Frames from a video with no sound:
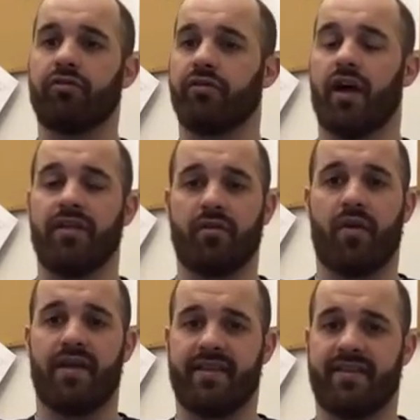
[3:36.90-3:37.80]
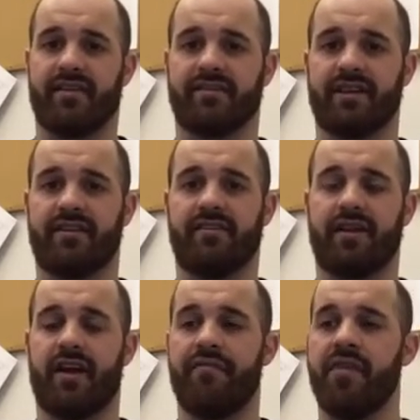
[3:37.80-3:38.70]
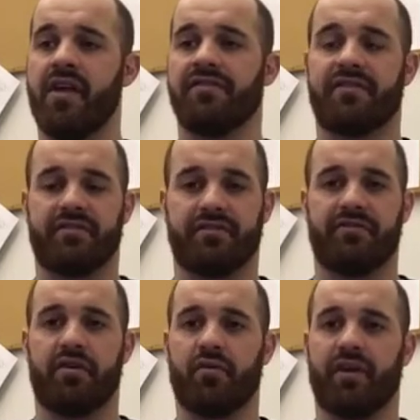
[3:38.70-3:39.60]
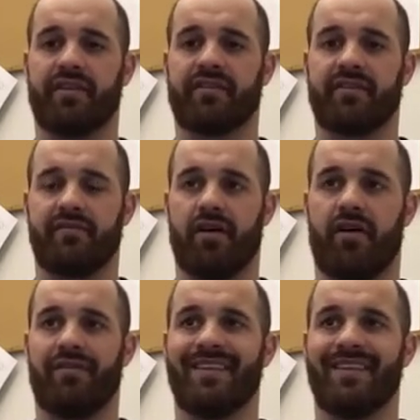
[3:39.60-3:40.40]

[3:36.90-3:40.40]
done the way that they're said they're done, that there's no risks involved.